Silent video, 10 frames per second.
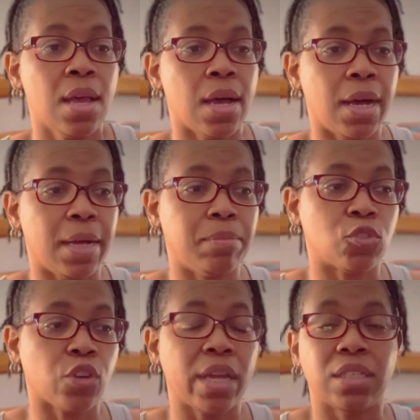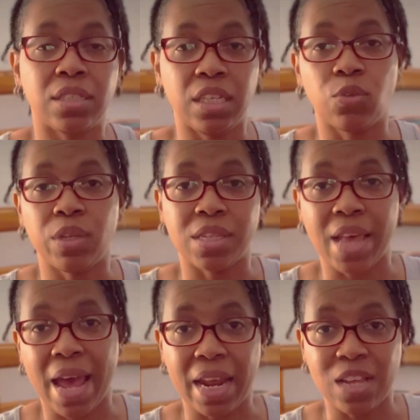Trying to decrease
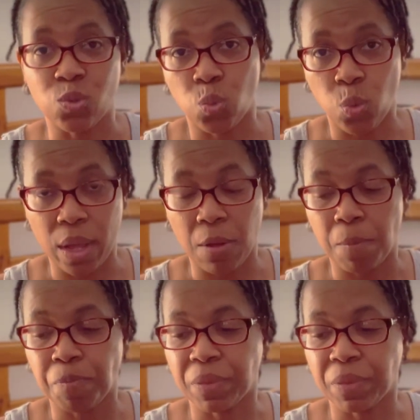that as well.